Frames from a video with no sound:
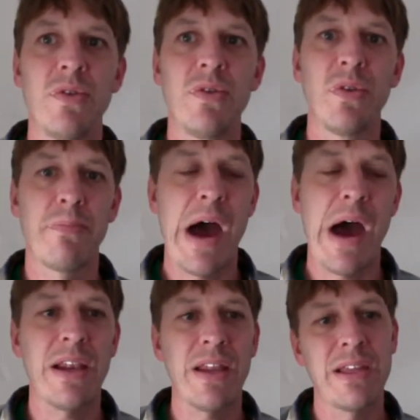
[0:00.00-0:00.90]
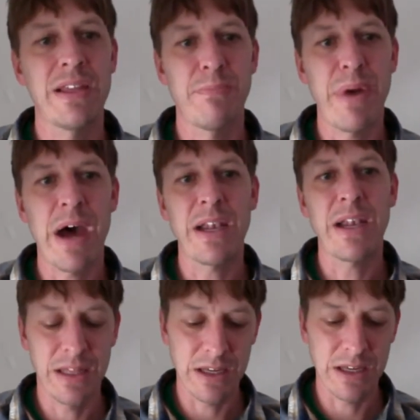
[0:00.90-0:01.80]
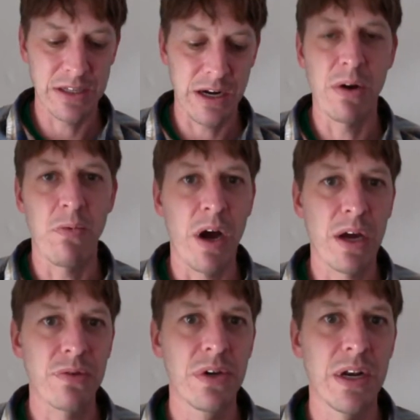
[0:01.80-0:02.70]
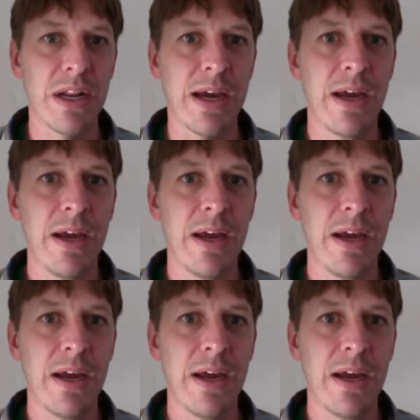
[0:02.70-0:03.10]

A few of the policy things that I want to walk through today